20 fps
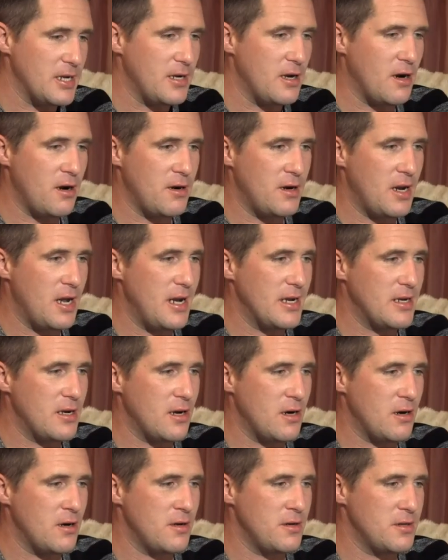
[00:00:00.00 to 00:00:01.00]
I can't, I
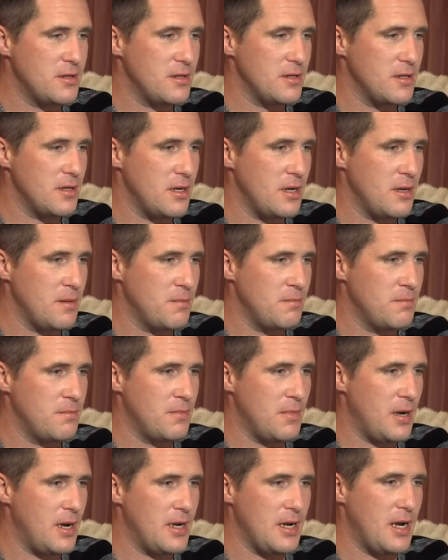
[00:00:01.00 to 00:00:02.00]
can't,
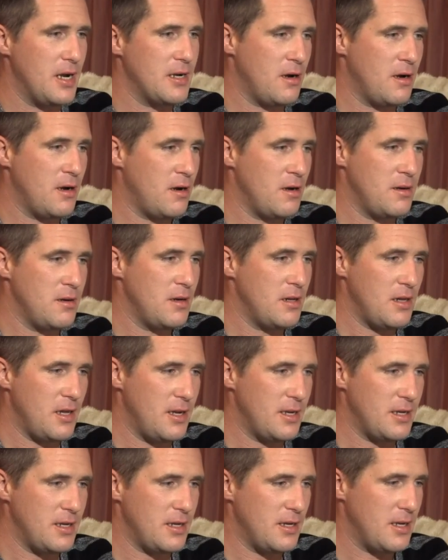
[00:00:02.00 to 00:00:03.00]
um, I, I can't
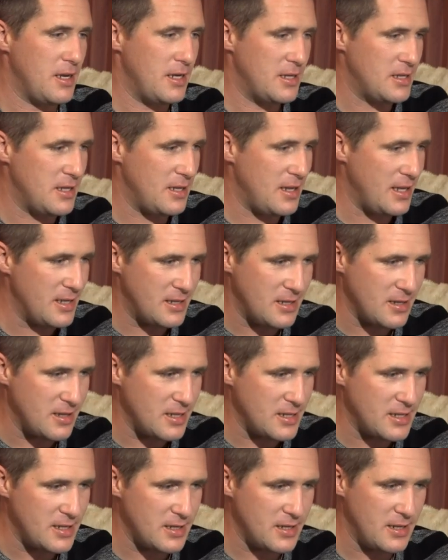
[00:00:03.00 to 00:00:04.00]
like
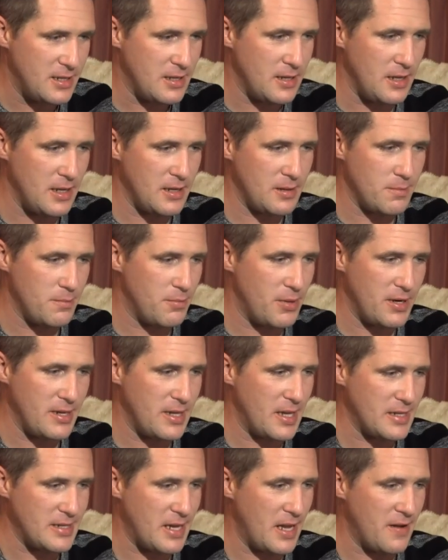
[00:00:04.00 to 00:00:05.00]
intellectually like
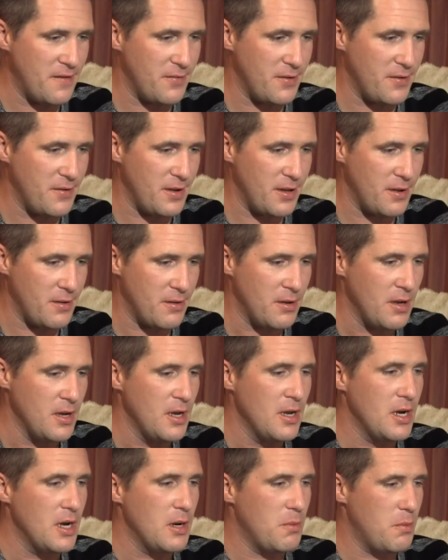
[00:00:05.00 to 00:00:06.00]
break that down for you,
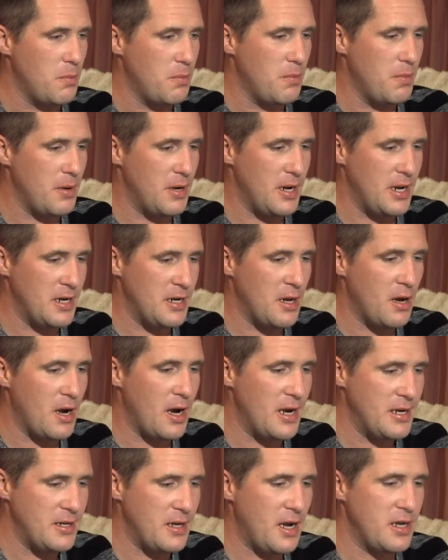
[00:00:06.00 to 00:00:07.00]
but I know,
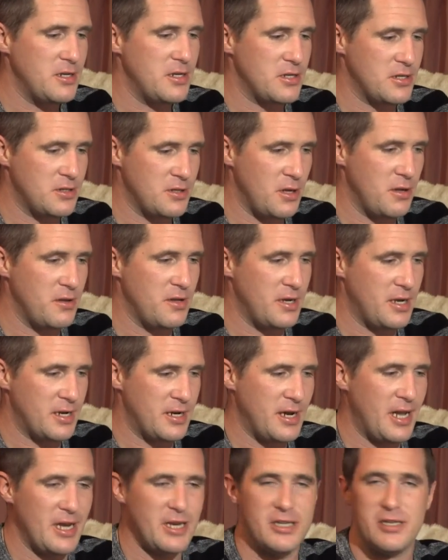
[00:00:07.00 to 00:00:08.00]
I, I just know the
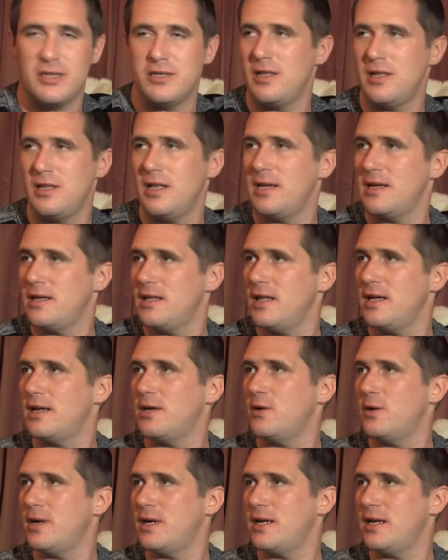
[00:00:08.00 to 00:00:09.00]
connections, like
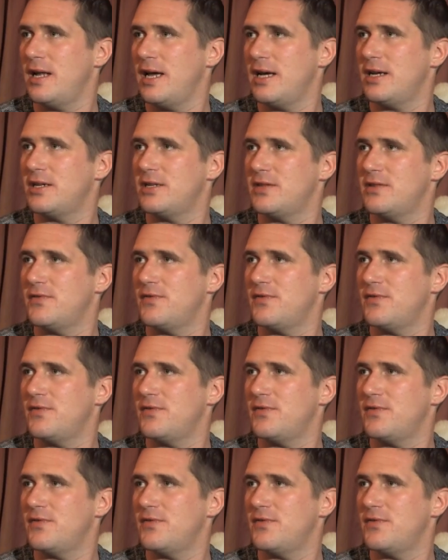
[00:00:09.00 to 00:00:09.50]
like quick connections.